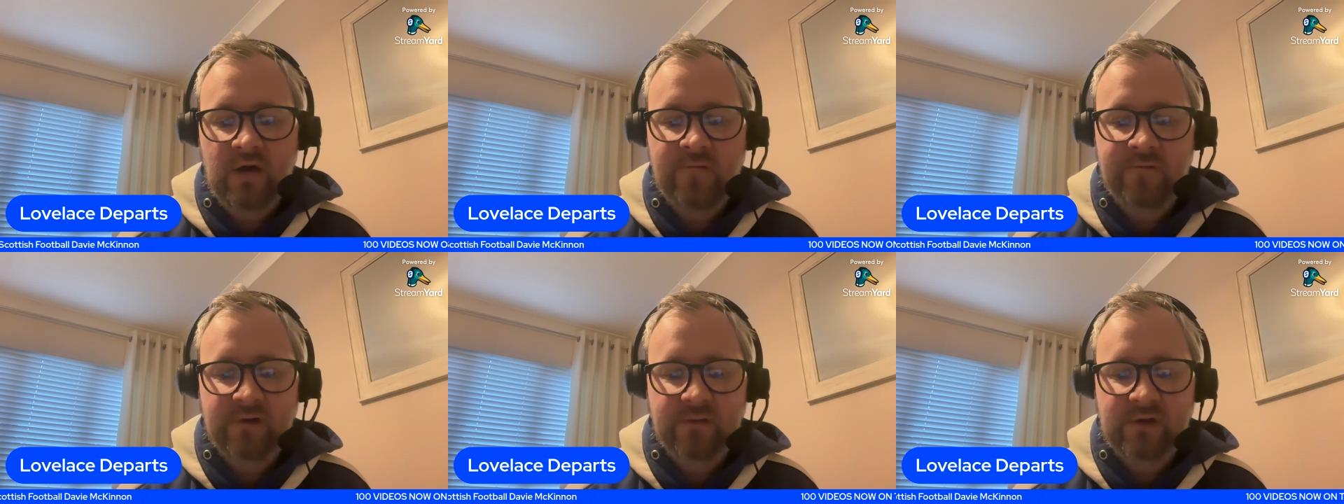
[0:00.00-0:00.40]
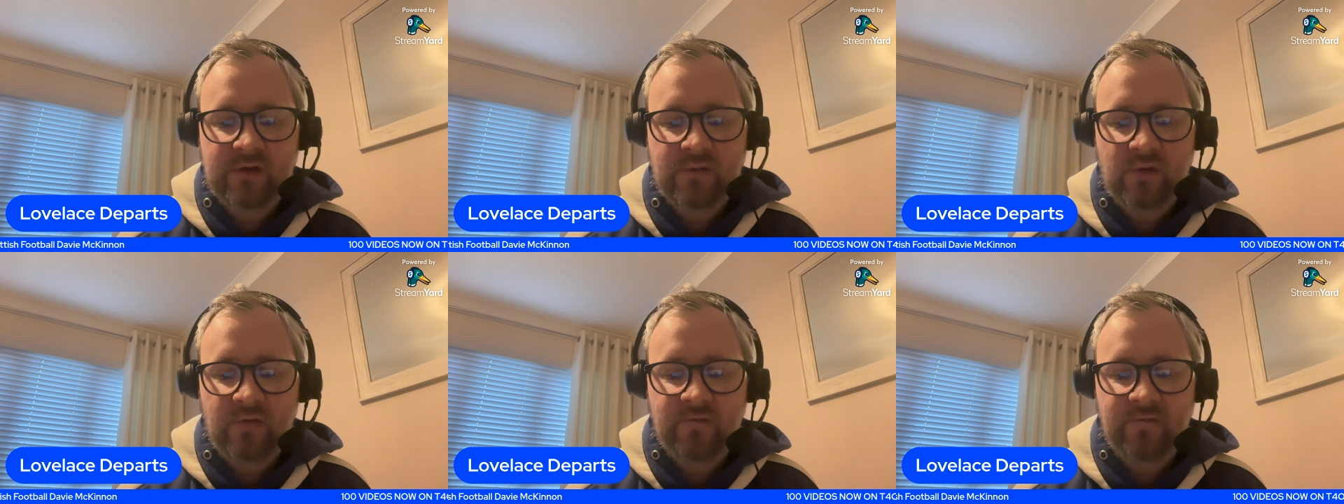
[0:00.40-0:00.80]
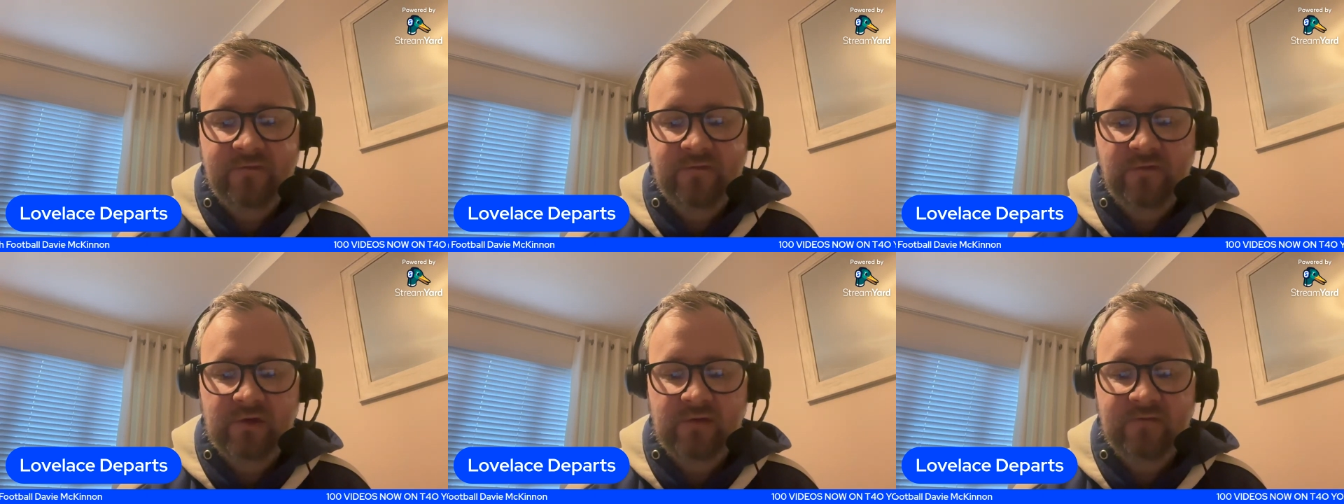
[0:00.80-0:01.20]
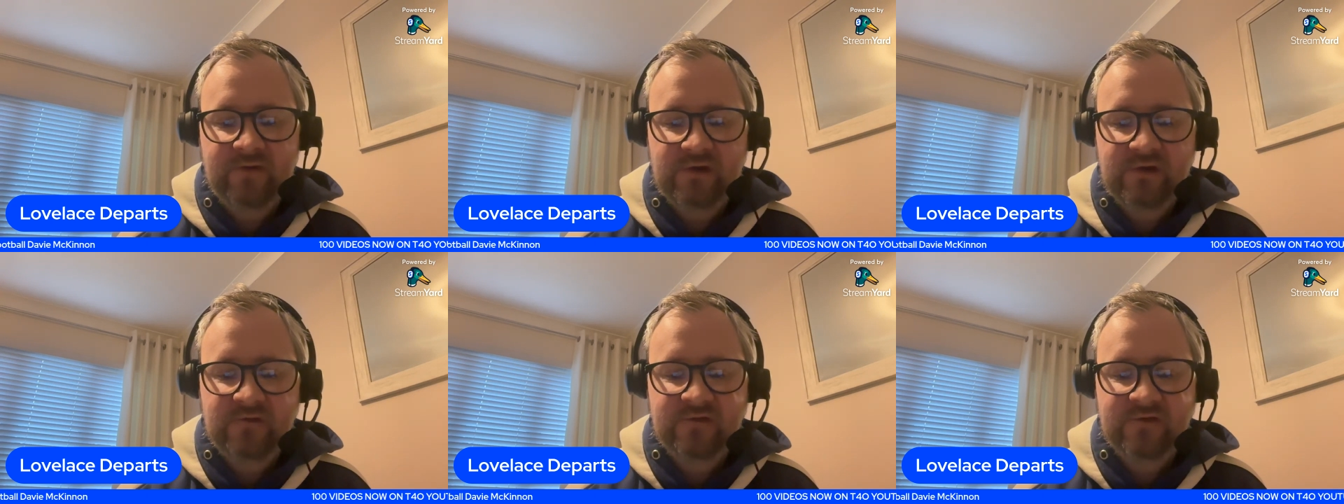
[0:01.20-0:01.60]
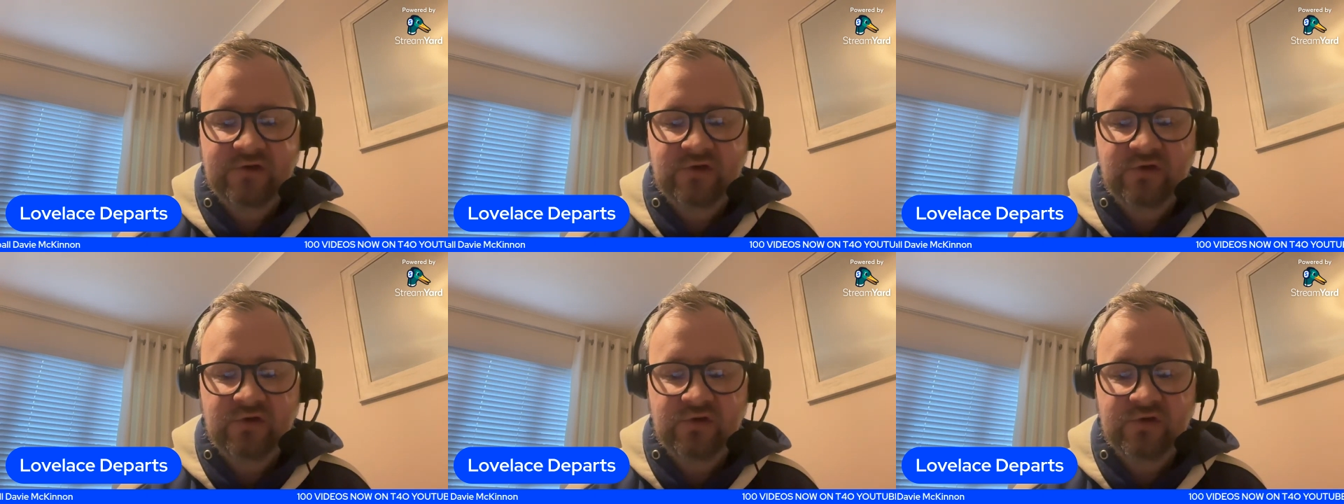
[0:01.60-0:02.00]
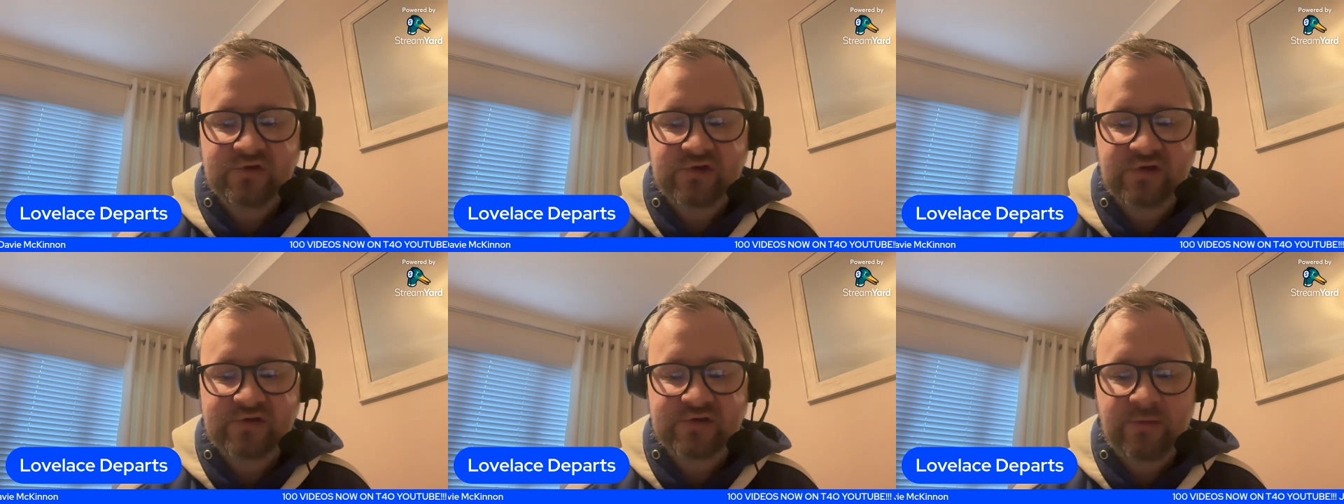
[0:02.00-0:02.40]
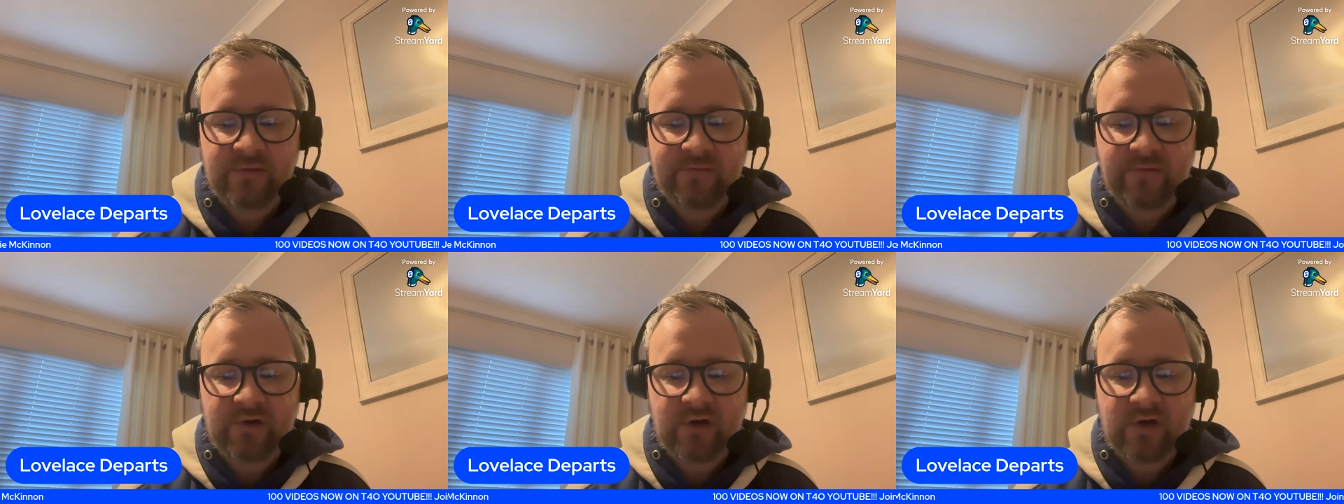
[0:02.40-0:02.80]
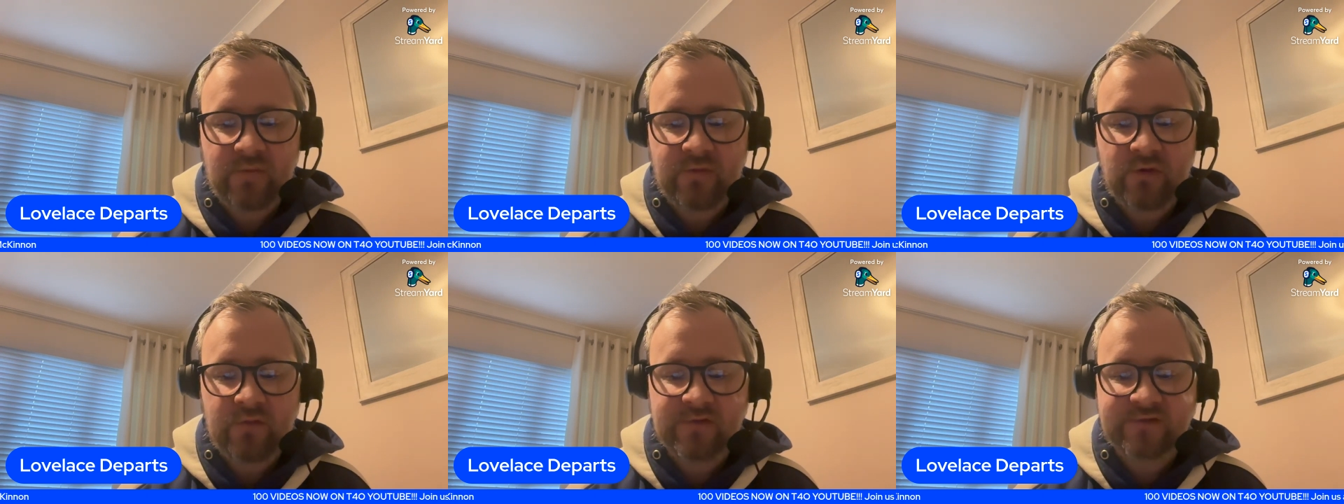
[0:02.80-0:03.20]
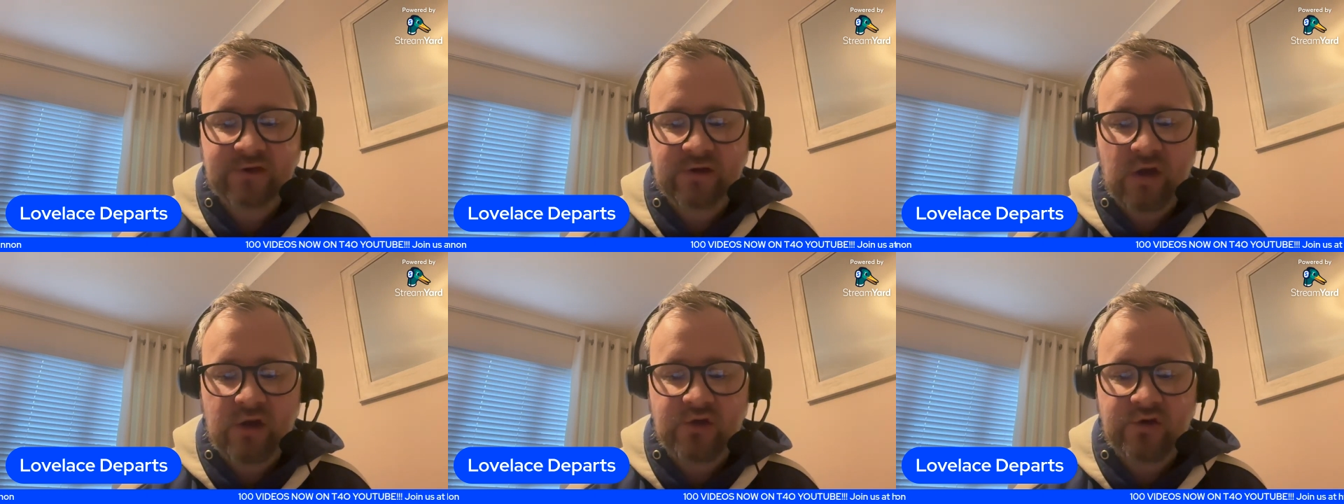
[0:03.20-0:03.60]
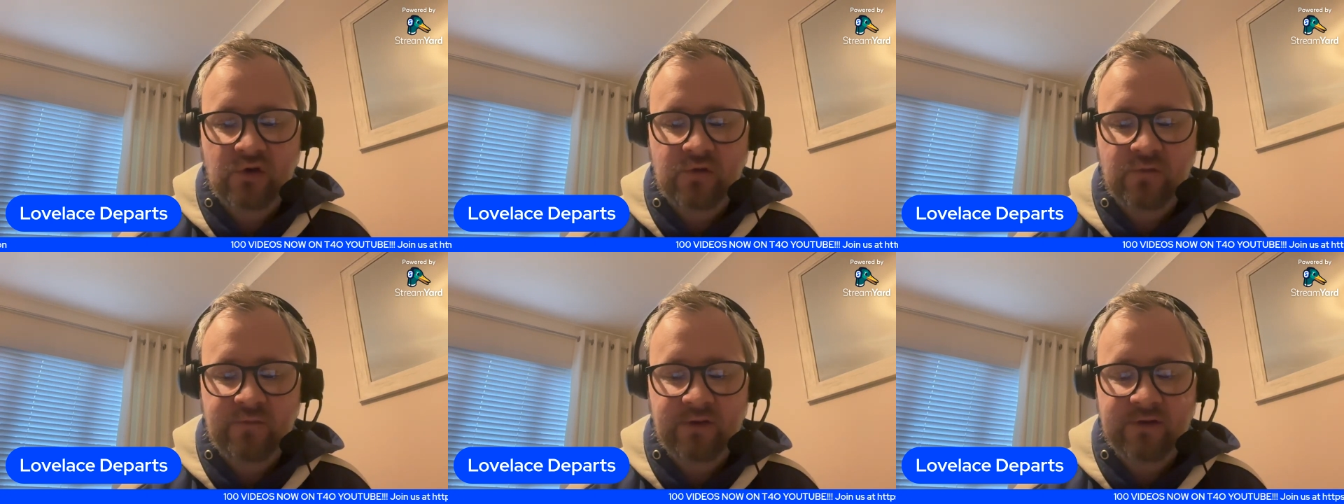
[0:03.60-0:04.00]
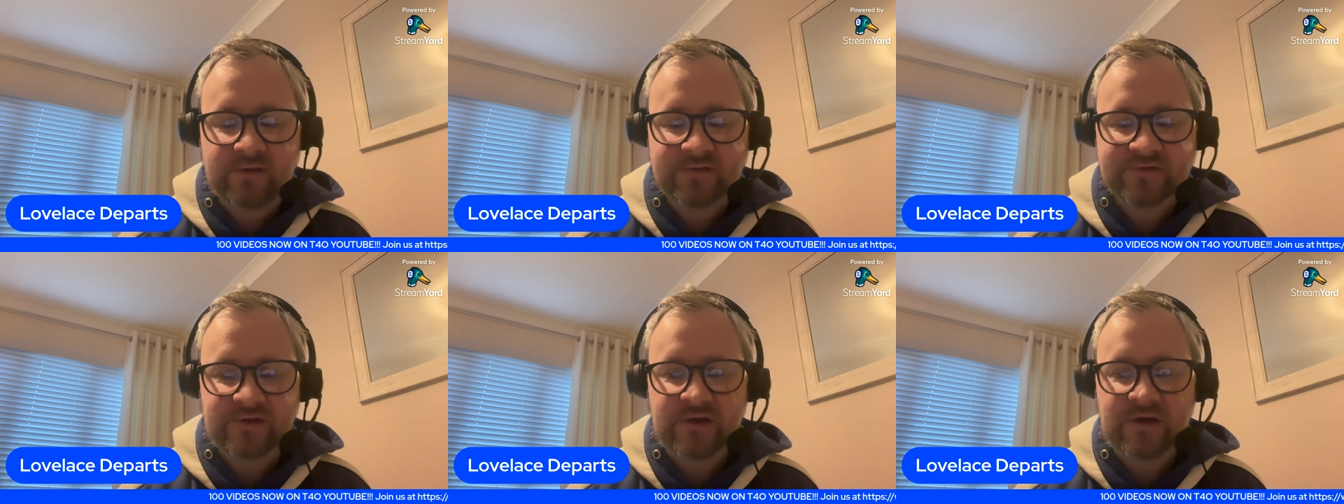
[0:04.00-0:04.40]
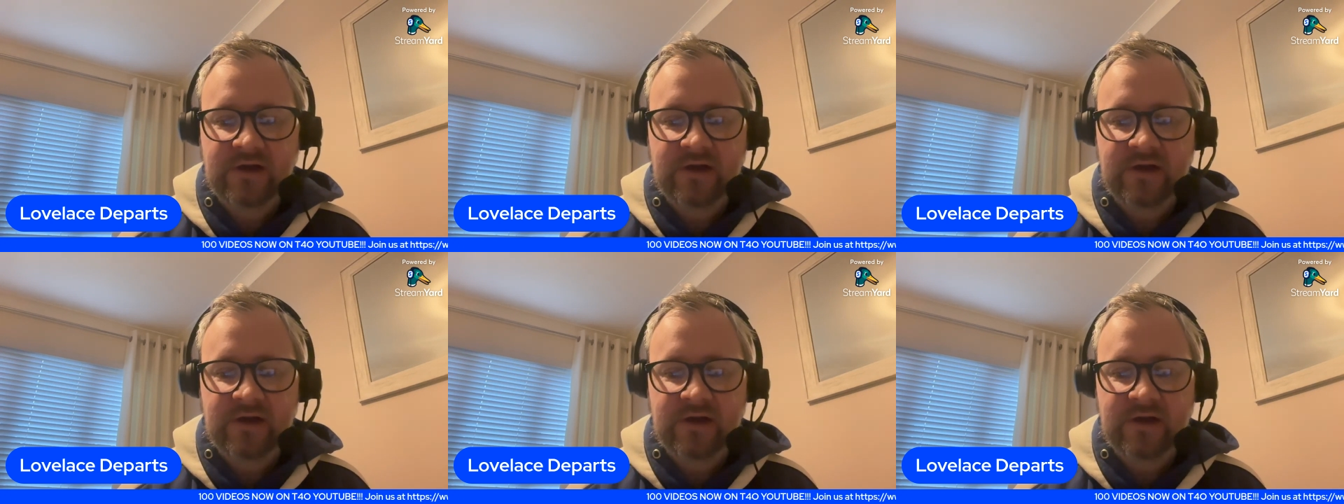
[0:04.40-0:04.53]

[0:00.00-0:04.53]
Philippe Clement to continue to use some of our kind of promising young players.